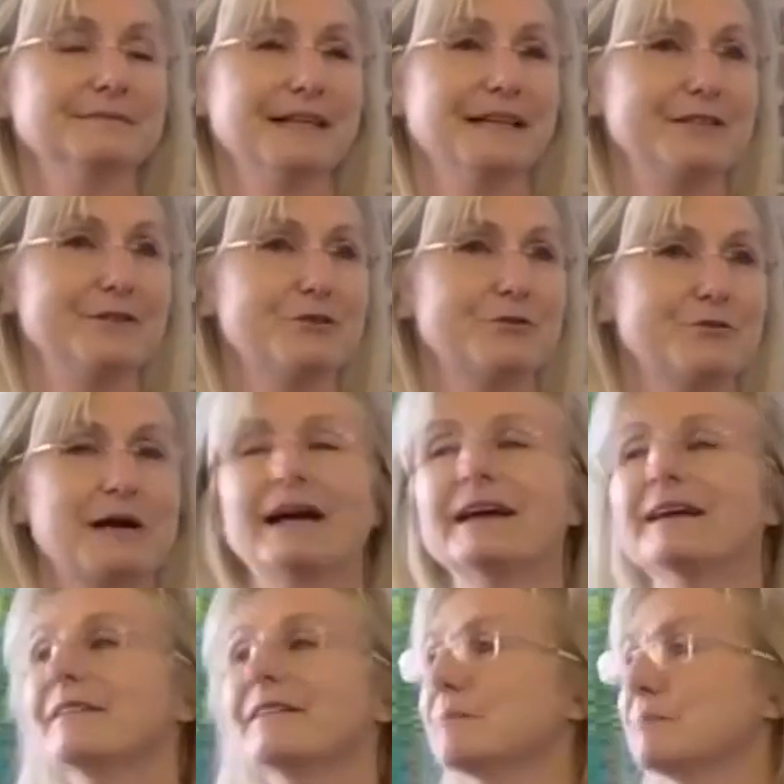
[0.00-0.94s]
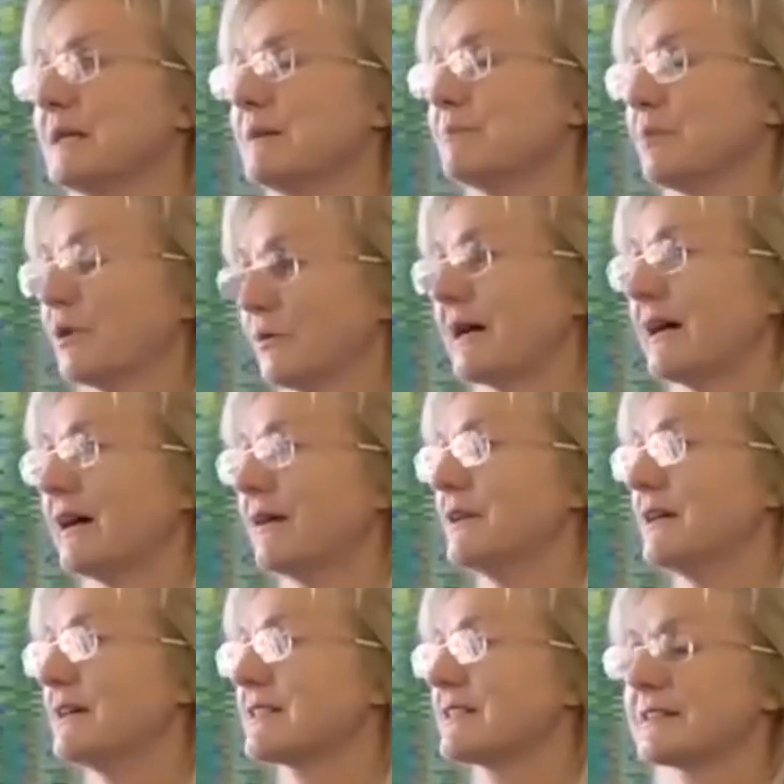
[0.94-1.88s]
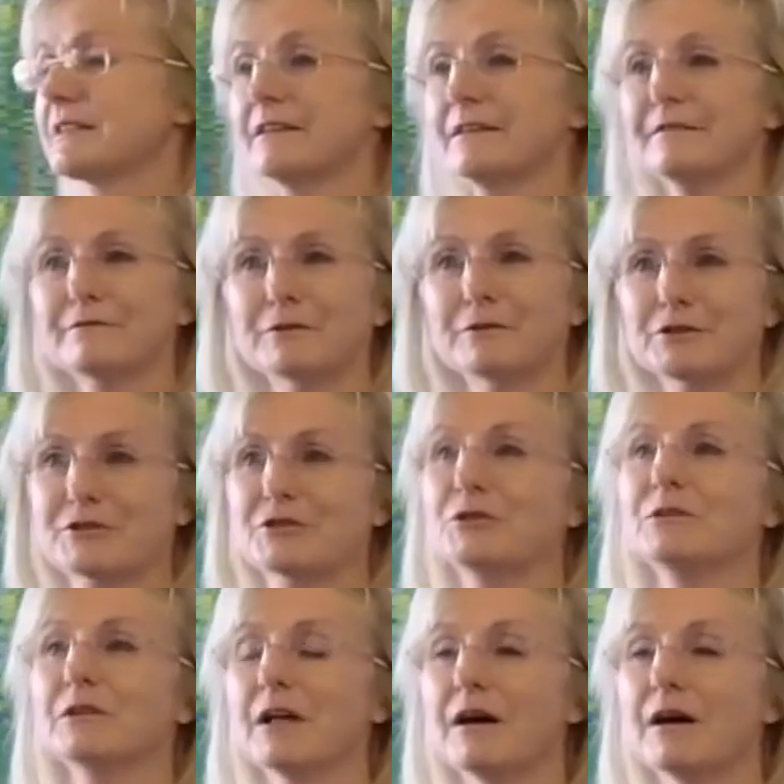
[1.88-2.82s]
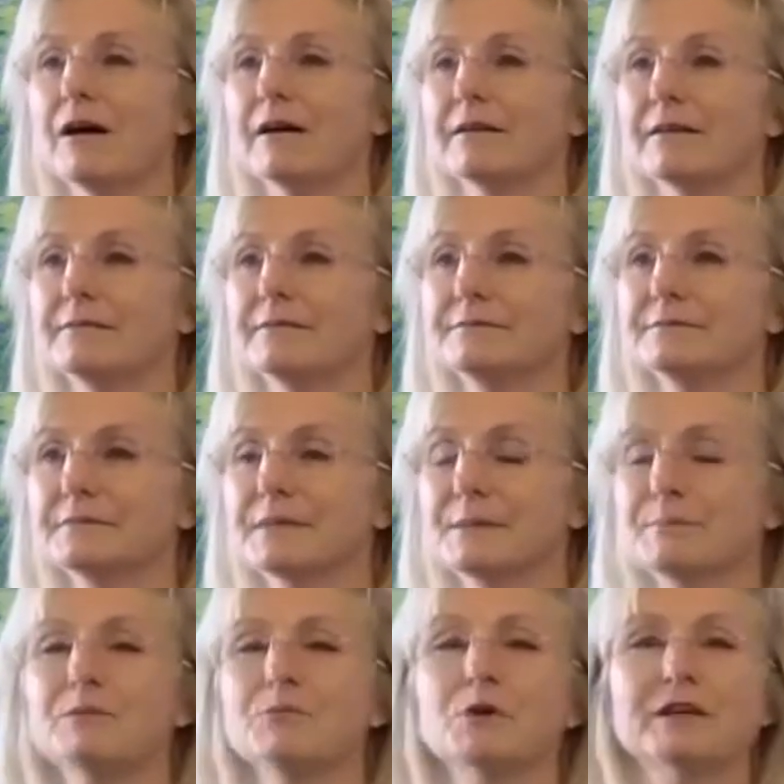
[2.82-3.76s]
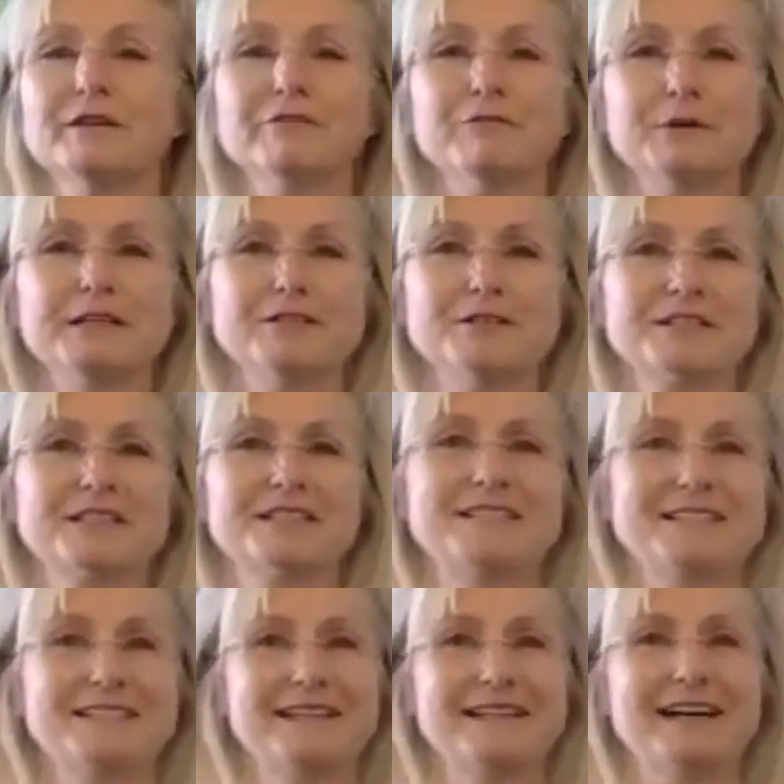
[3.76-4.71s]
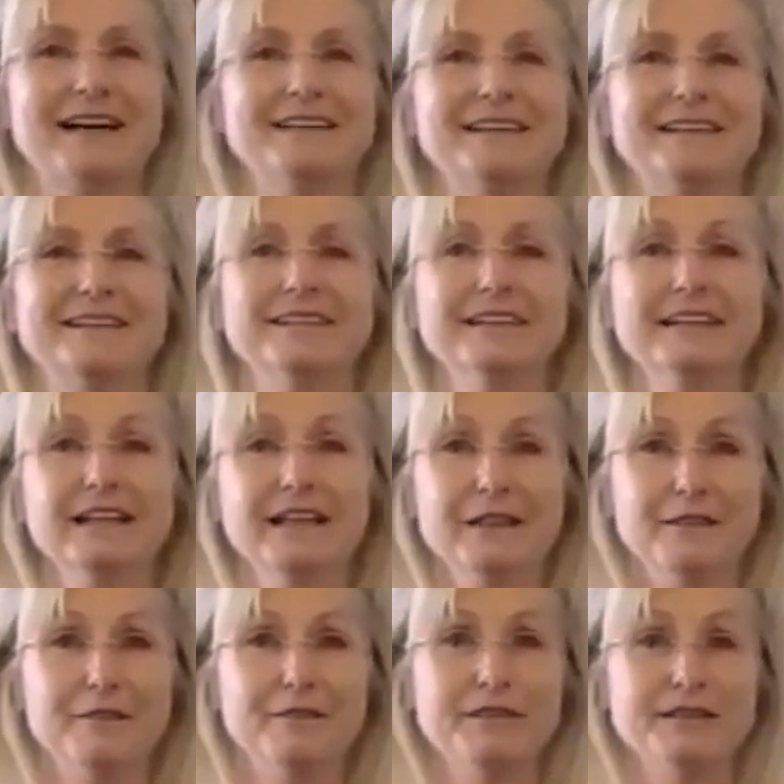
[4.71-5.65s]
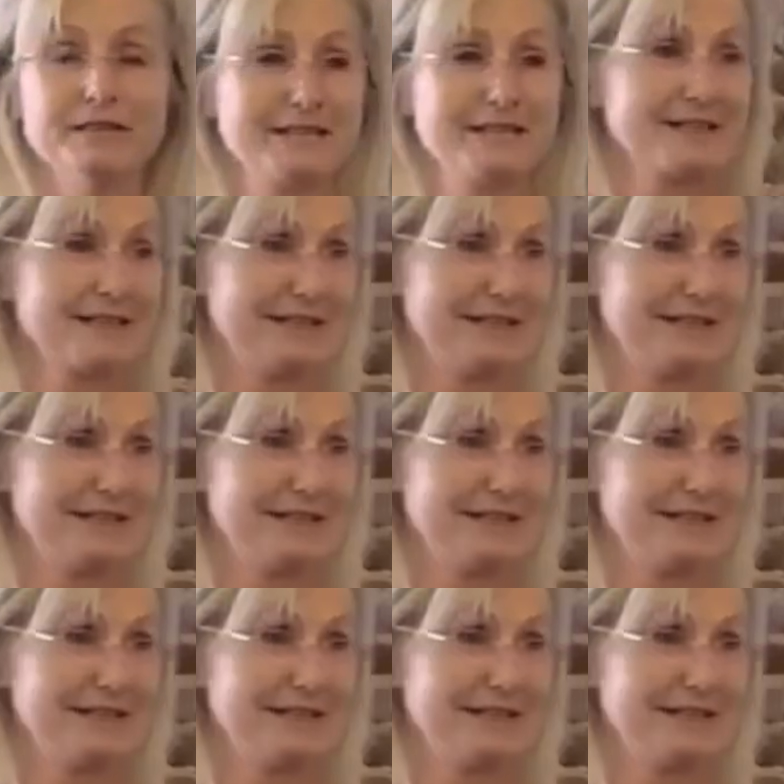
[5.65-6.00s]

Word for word: and dragging the people around us for too long. I mean, what if we just decided this